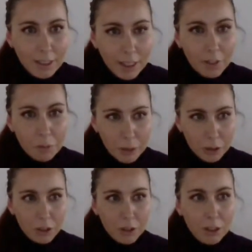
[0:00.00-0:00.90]
As I have
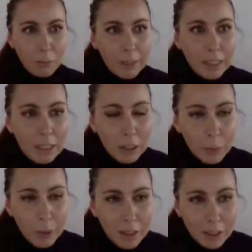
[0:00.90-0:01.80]
mentioned in the
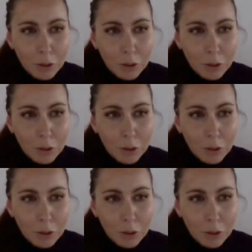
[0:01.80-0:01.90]
beginning, we are